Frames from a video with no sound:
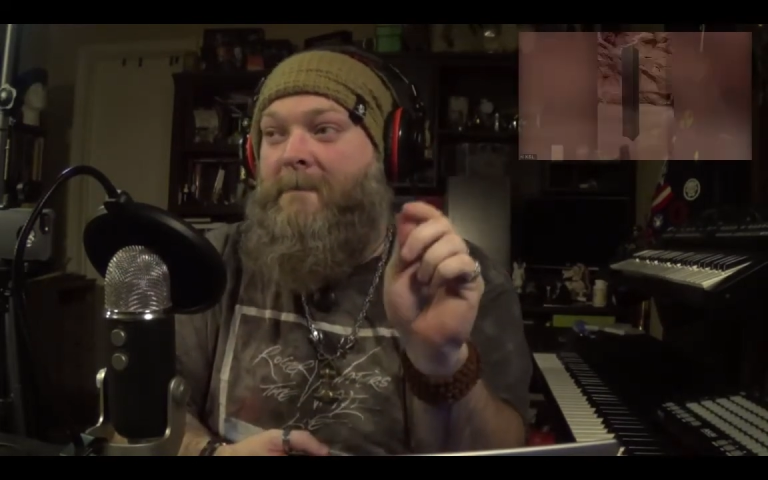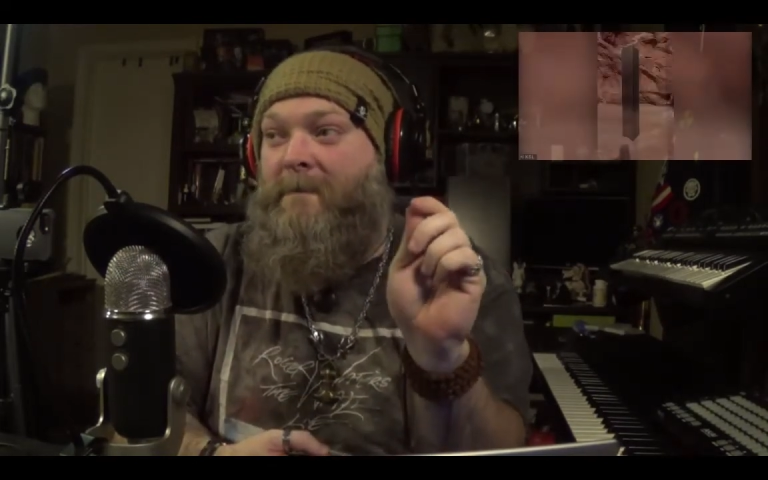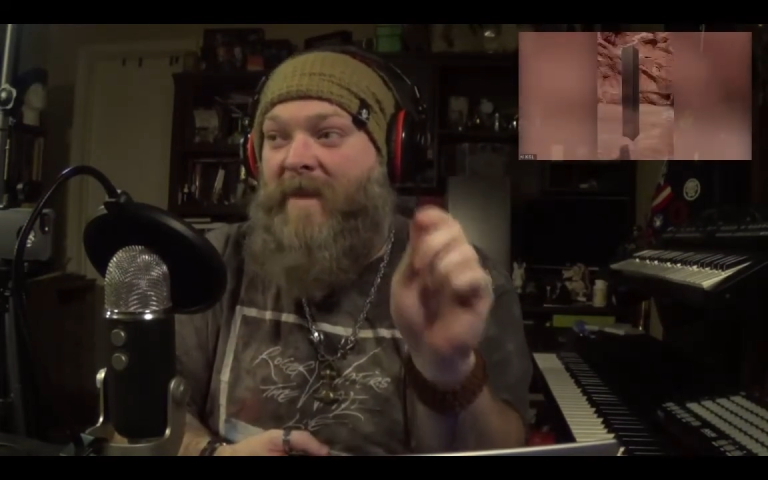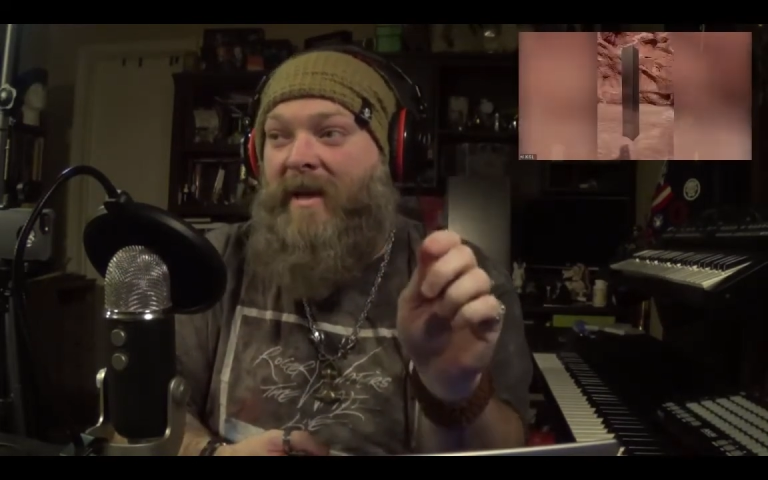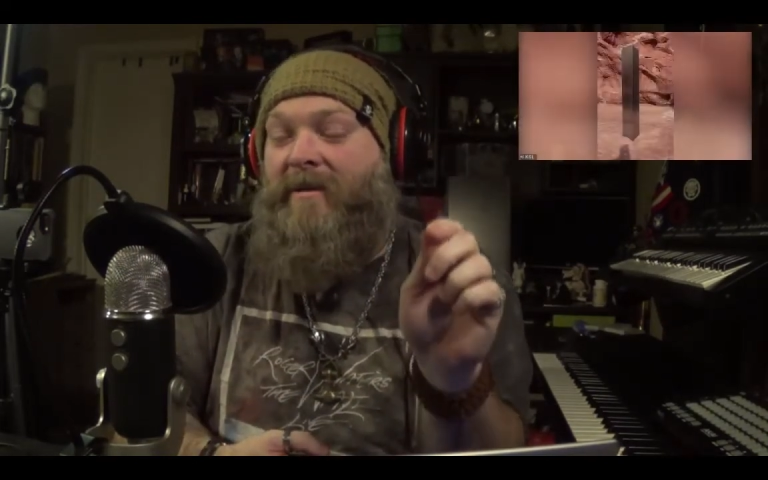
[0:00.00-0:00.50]

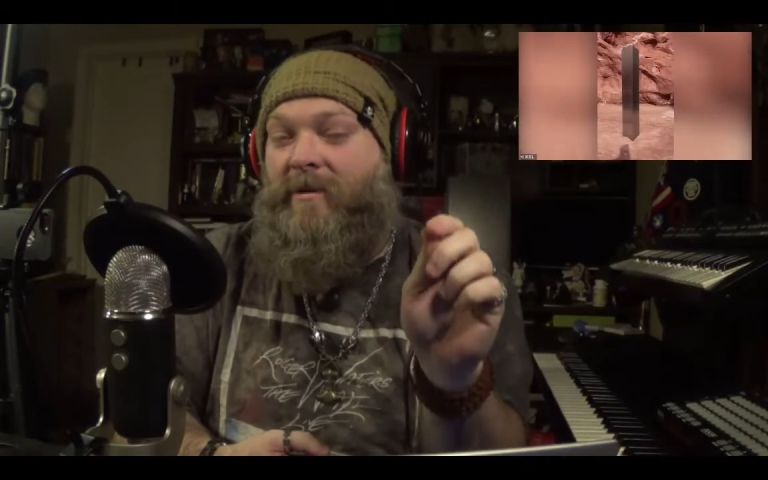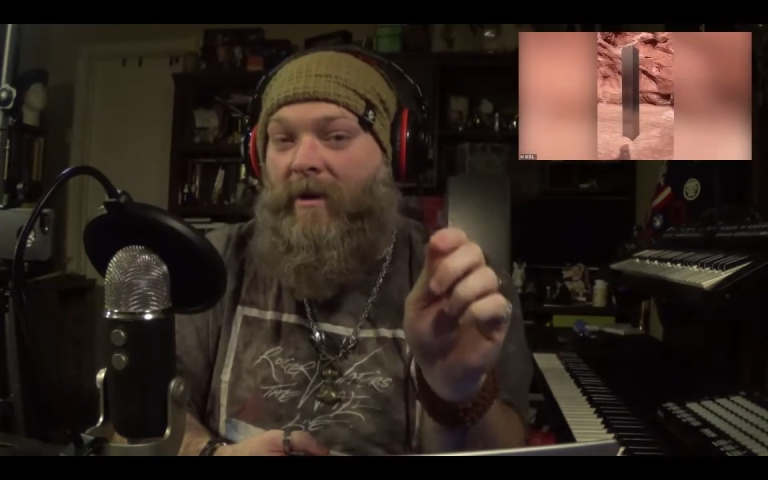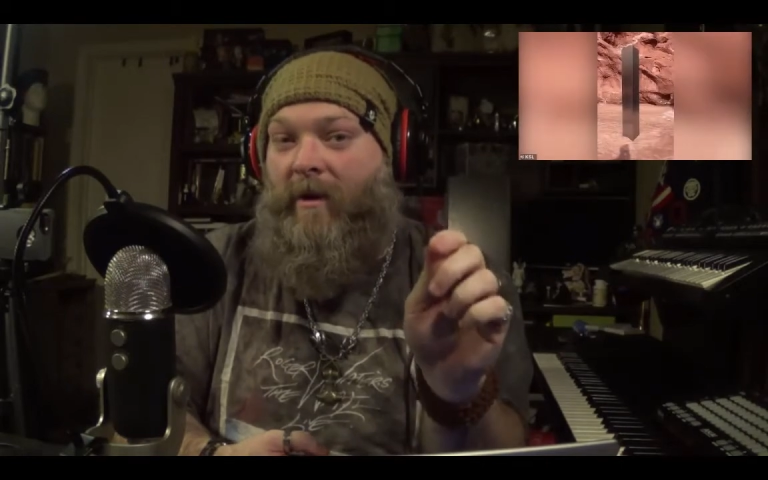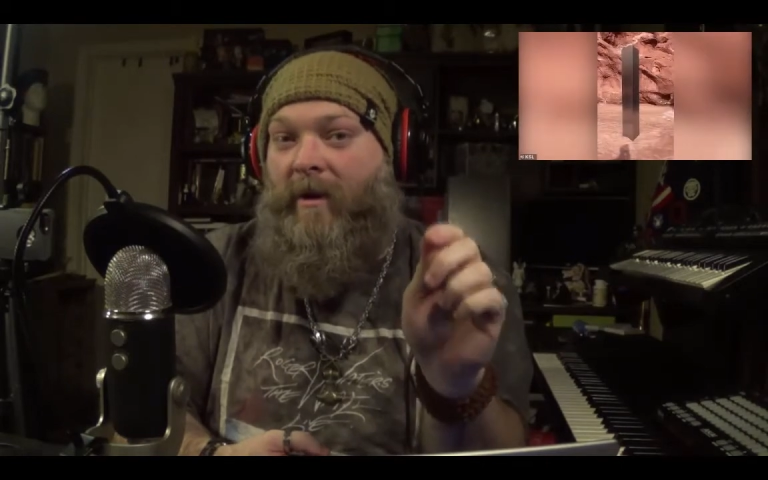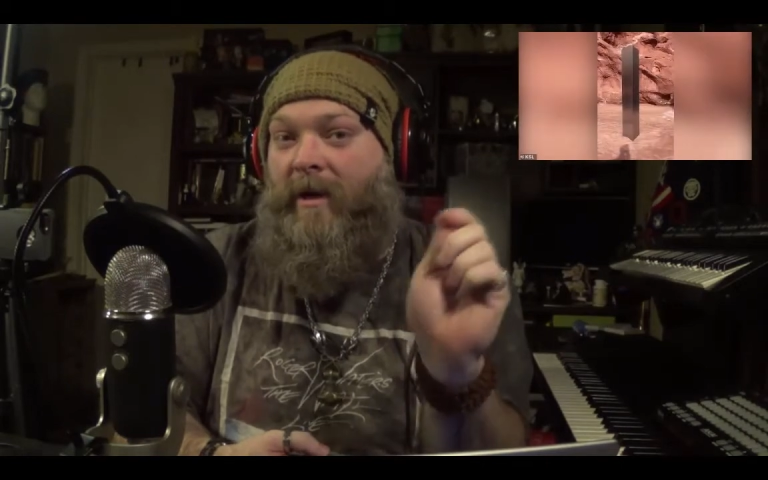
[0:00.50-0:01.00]
based
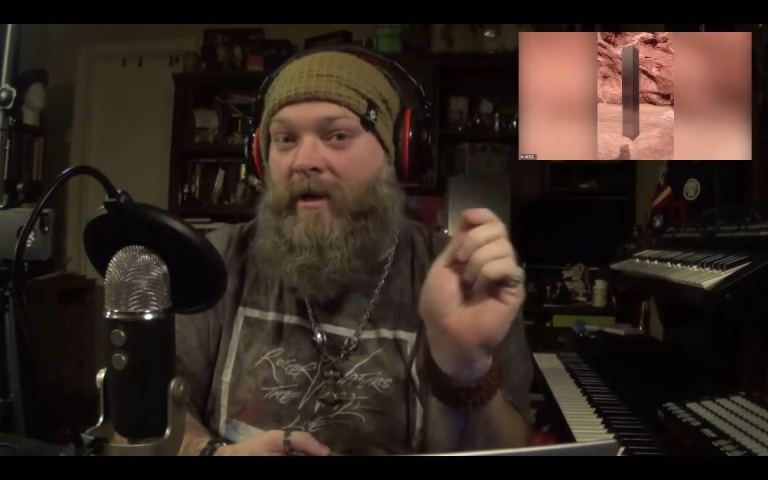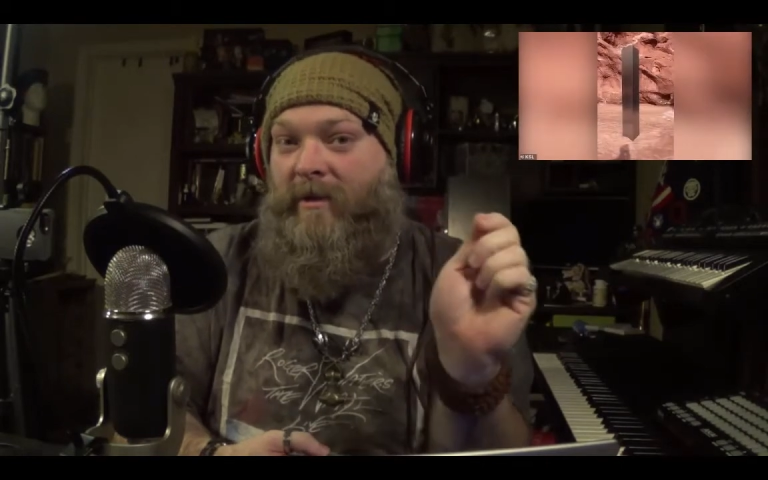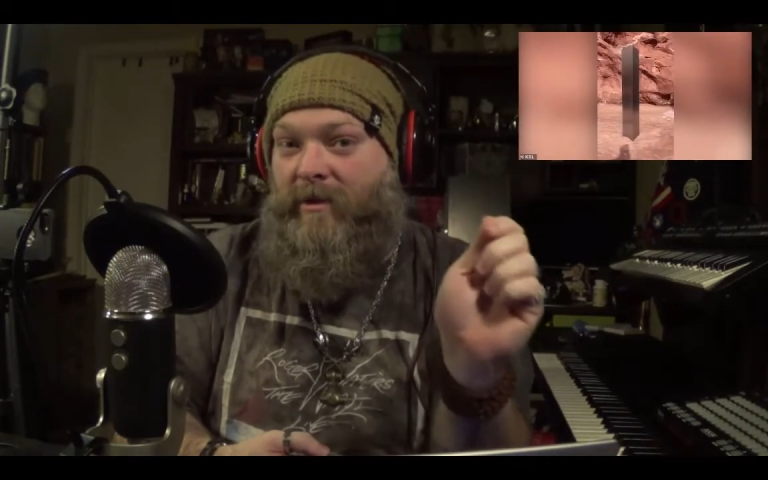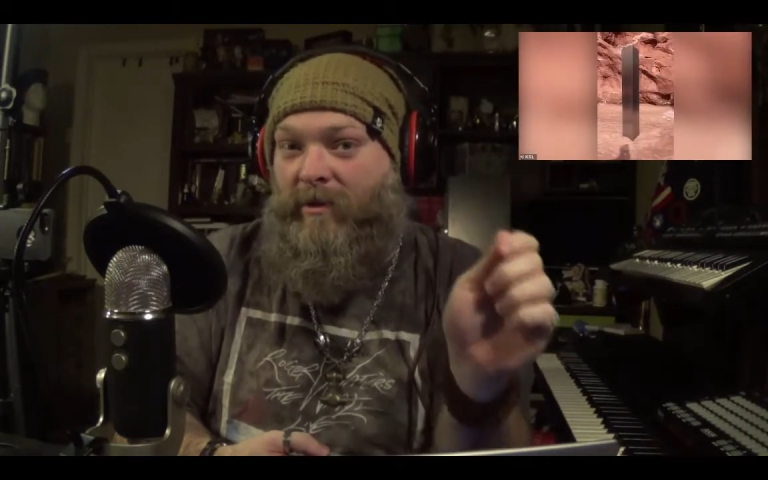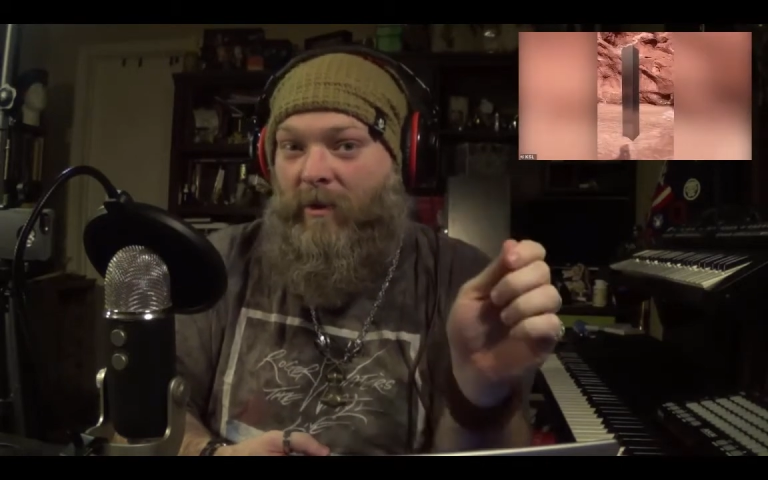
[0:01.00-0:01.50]
on
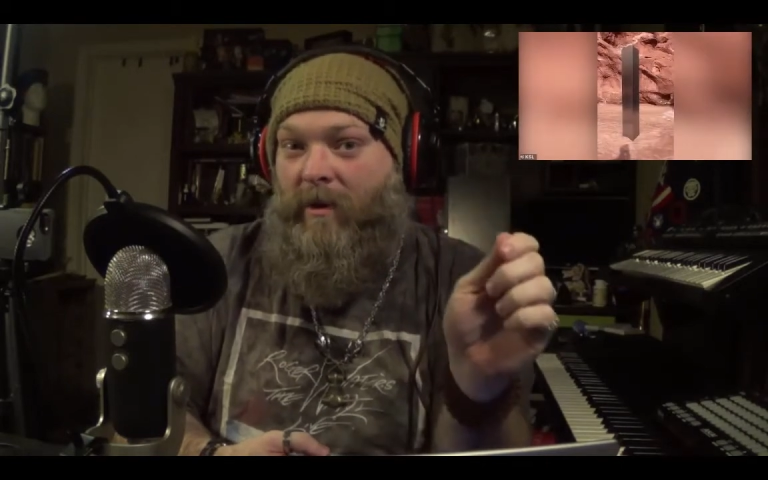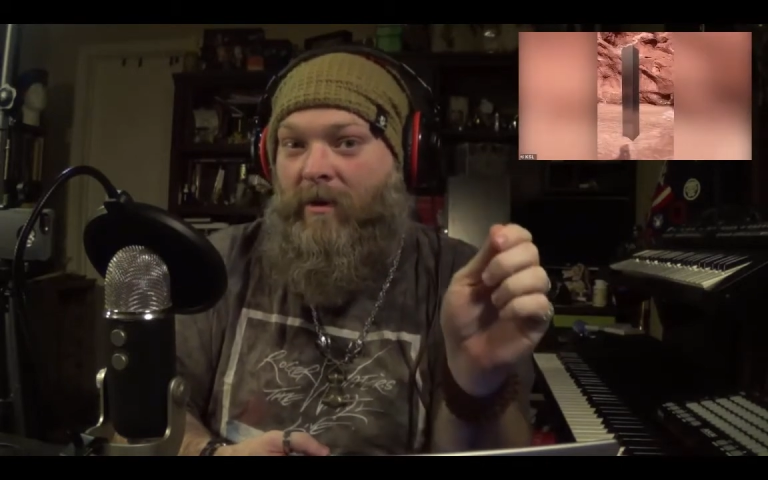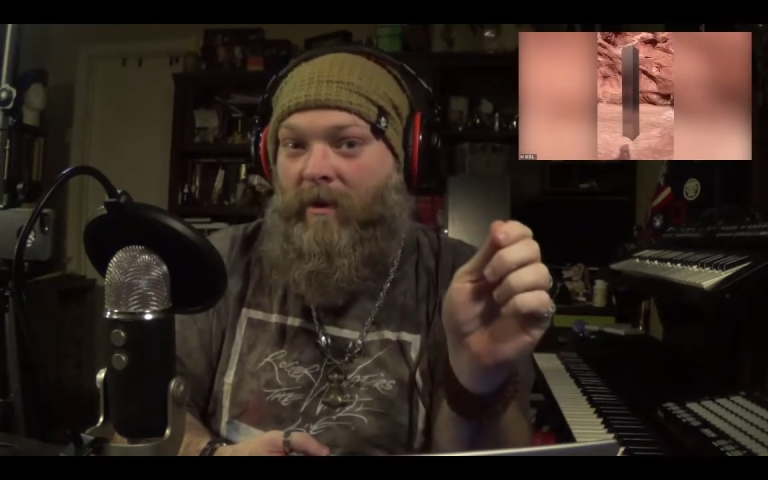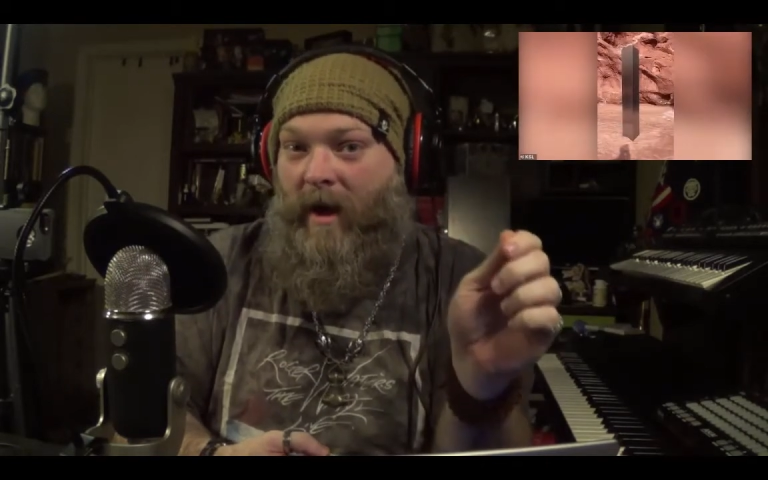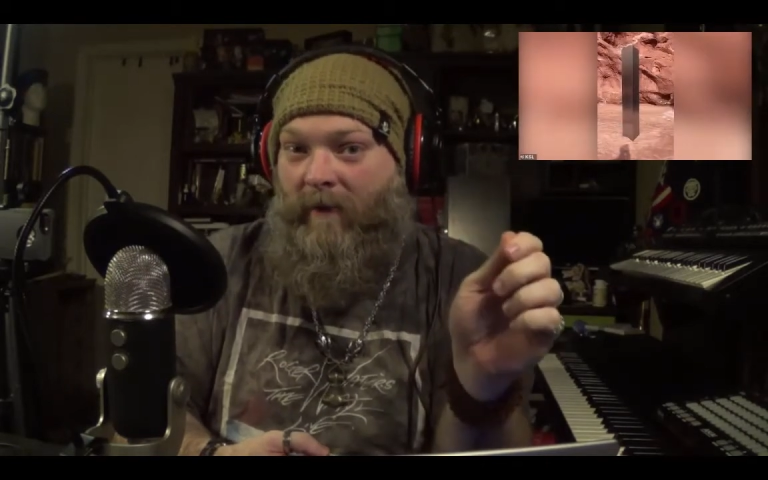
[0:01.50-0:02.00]
historical